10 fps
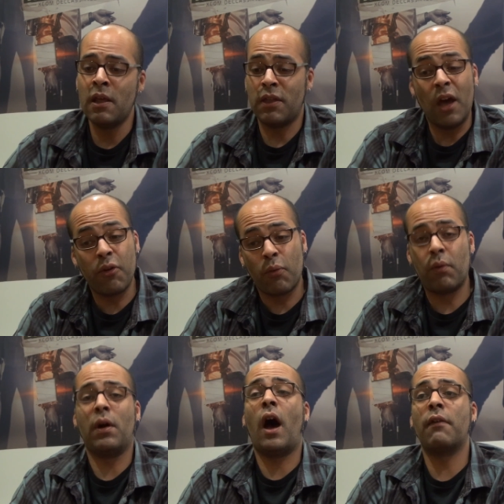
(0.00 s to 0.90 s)
The
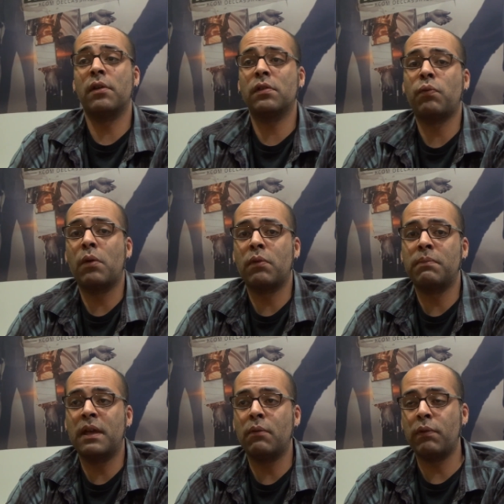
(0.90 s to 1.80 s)
other obvious one
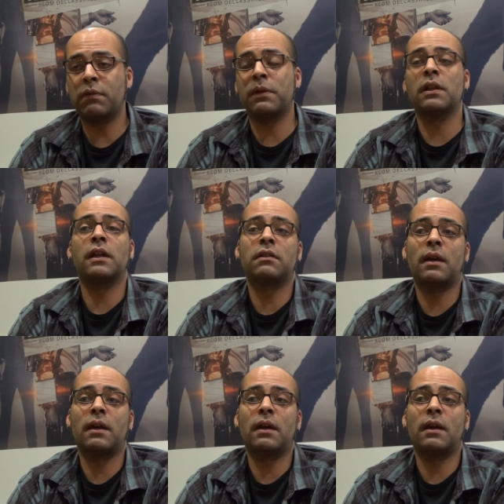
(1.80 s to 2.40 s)
would be, we spent a lot of